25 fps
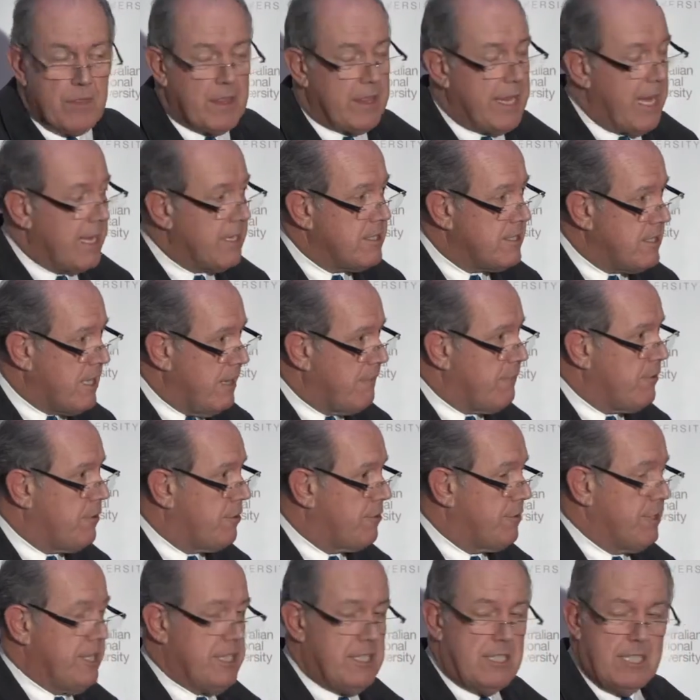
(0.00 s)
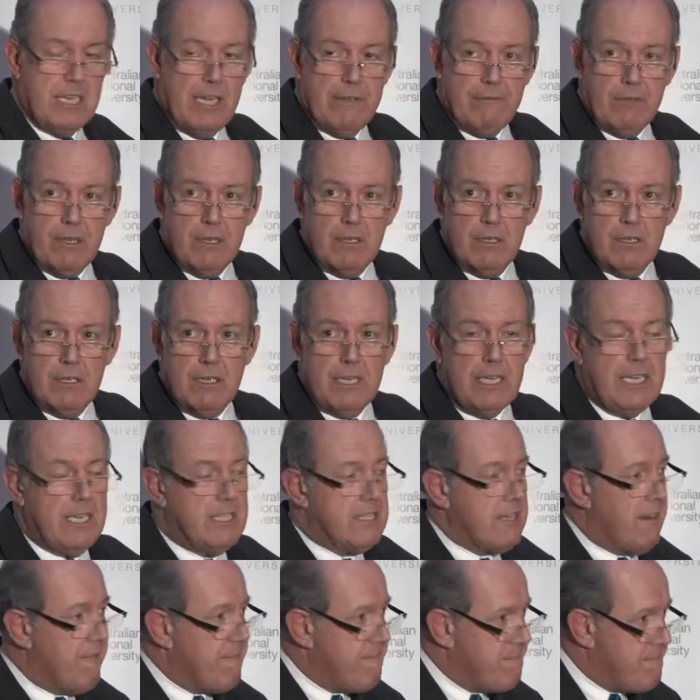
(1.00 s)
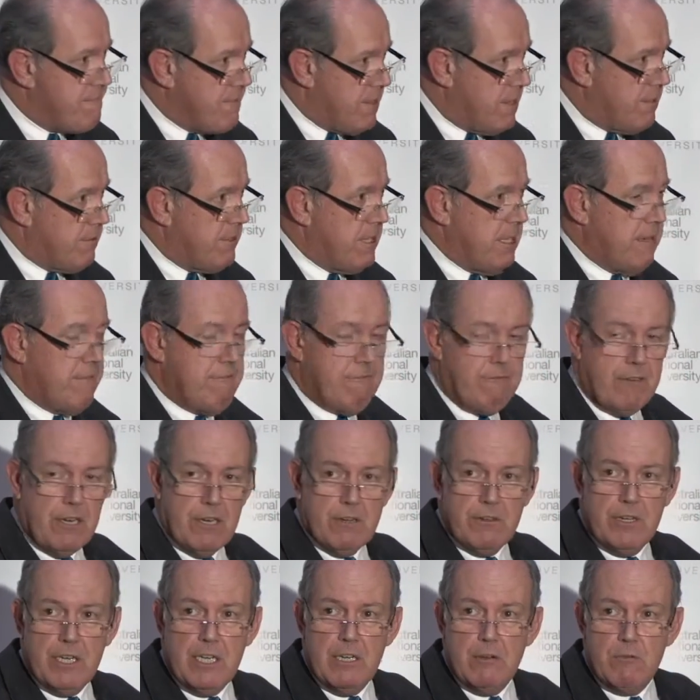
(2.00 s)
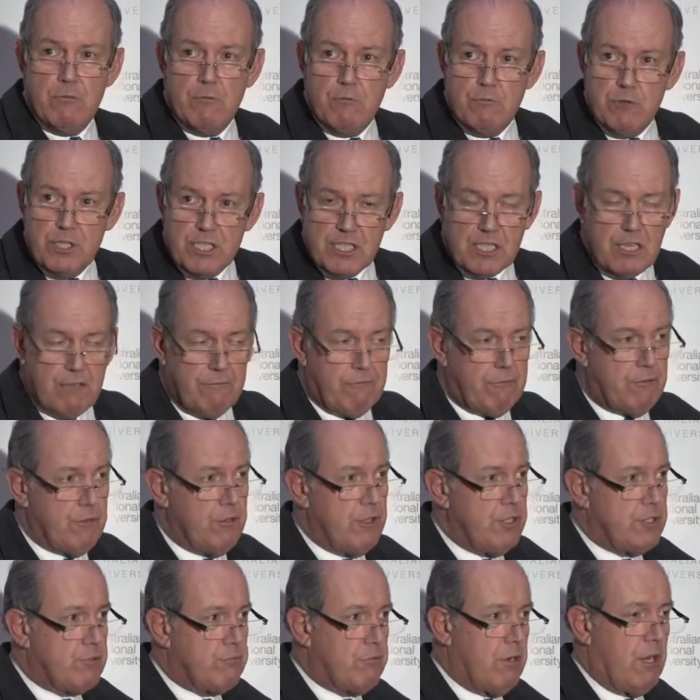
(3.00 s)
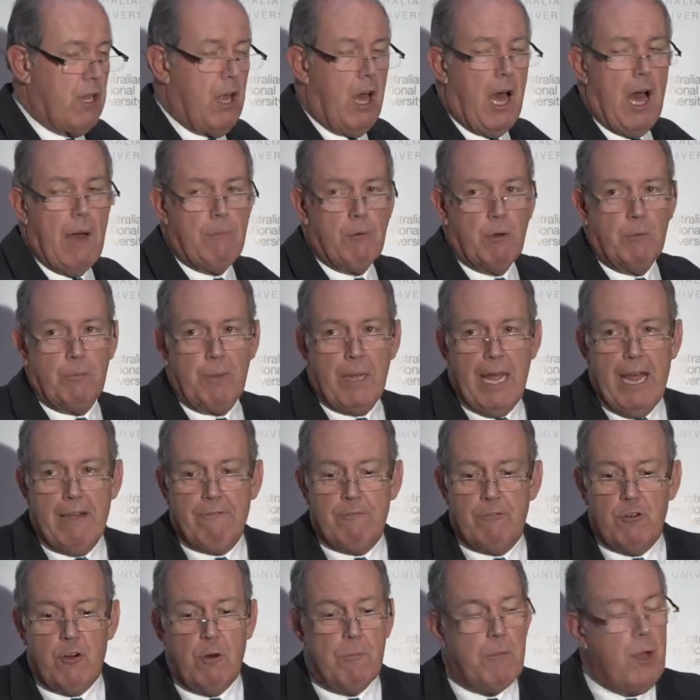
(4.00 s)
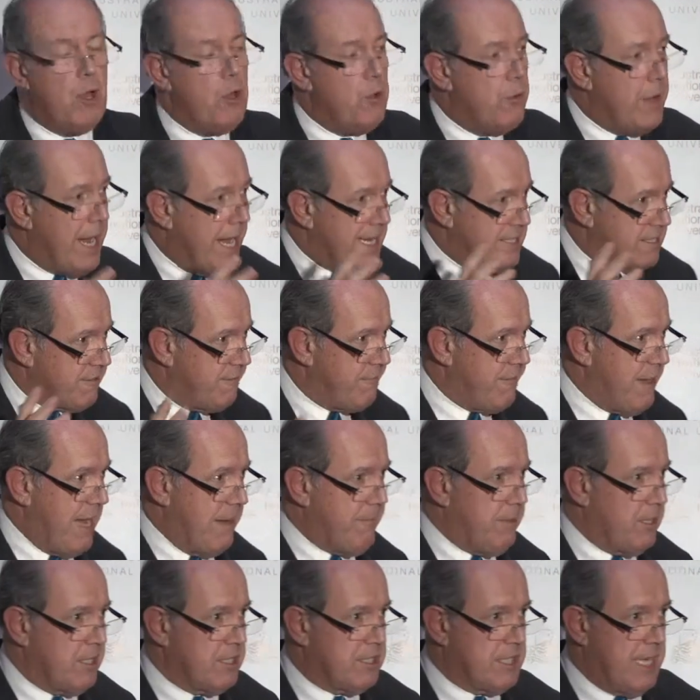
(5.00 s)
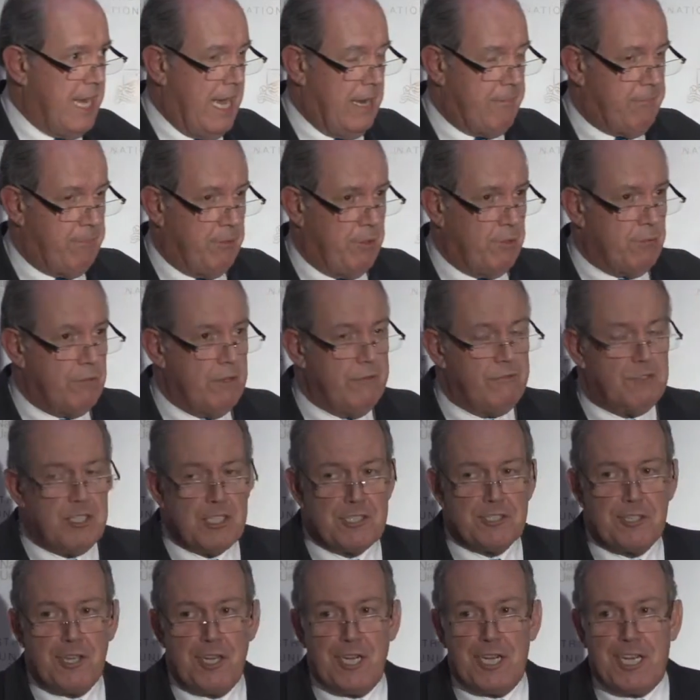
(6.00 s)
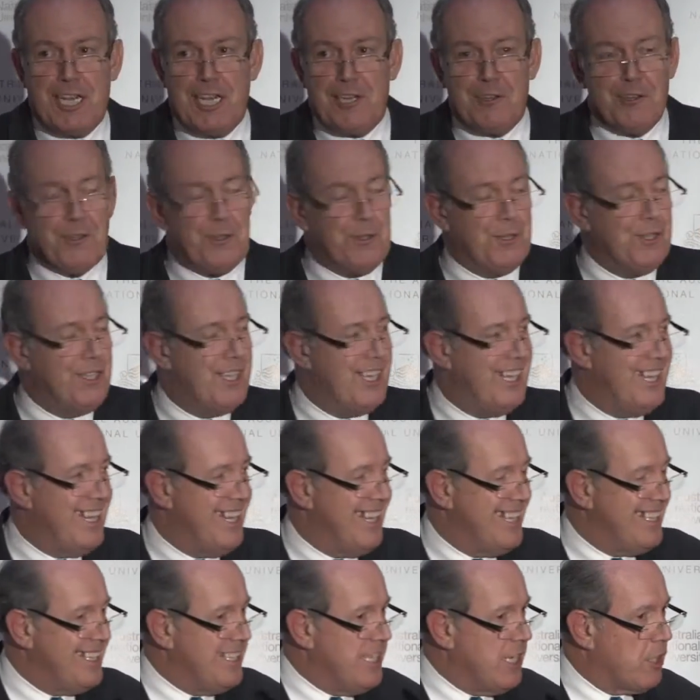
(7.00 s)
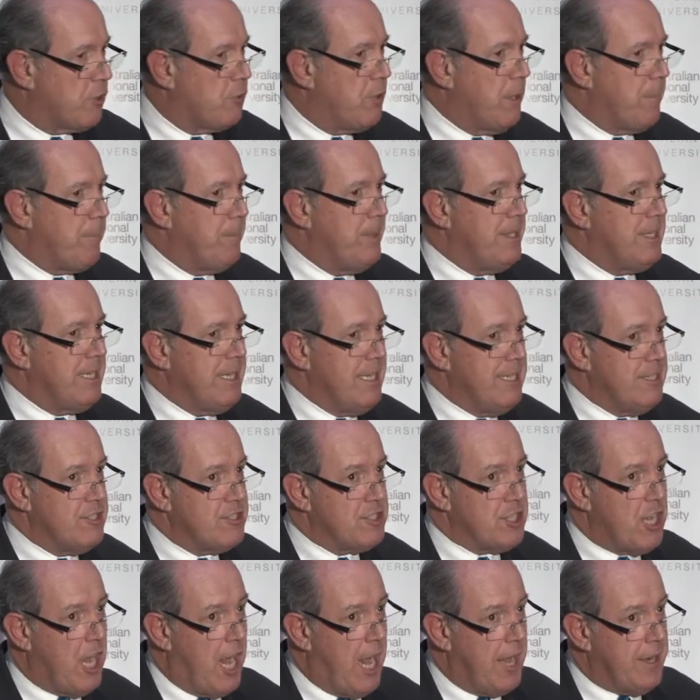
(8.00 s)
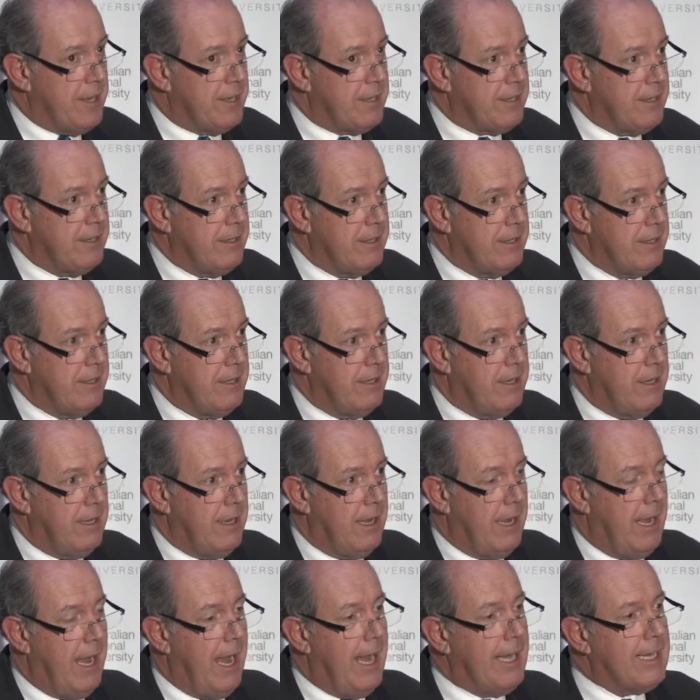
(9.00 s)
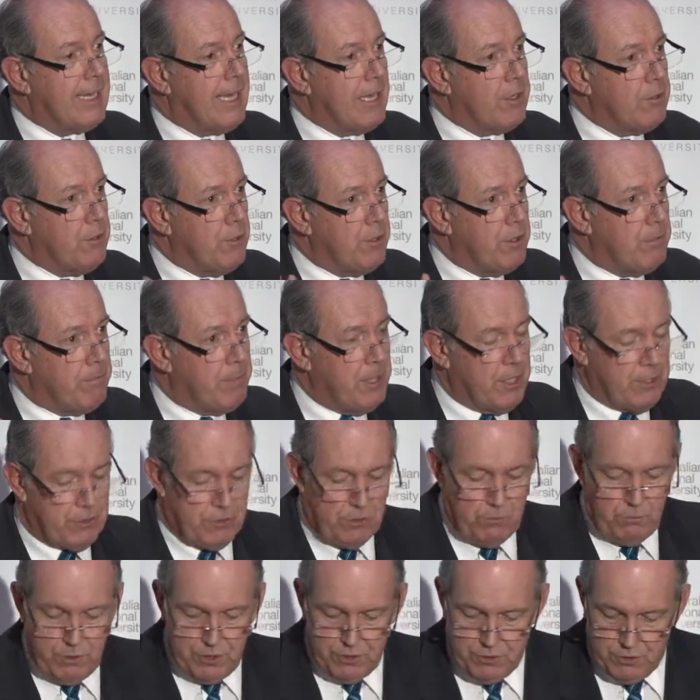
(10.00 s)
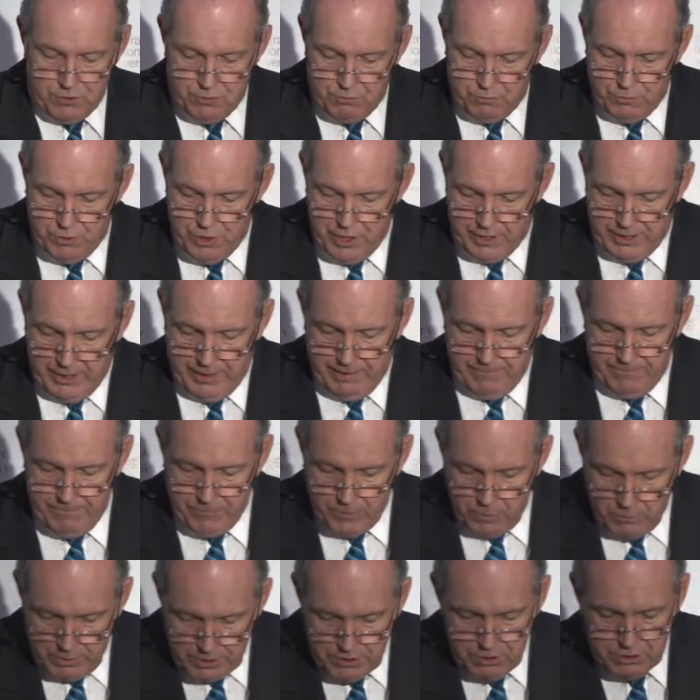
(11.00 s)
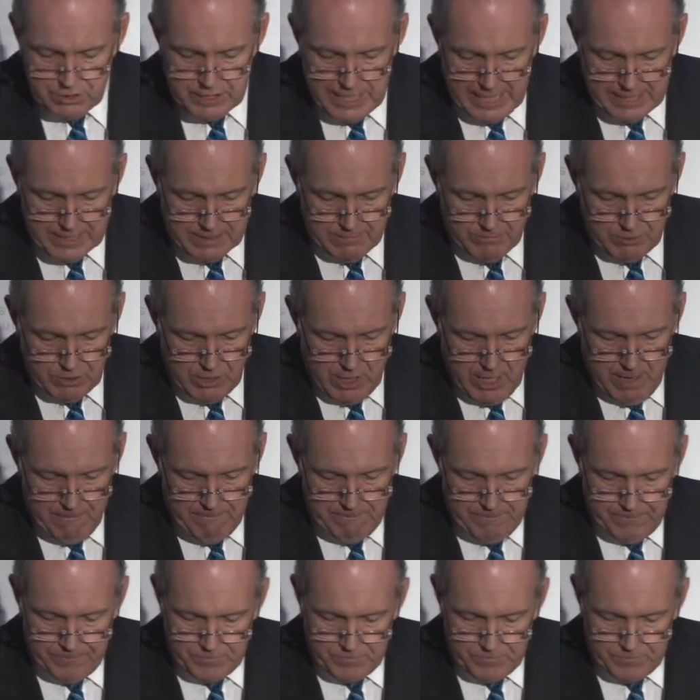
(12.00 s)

that 737 is a very, very risk-averse, reliable platform who has a fabulous output. We've just got to get all the equipment inside it and get all the bells and whistles working, which will take some time.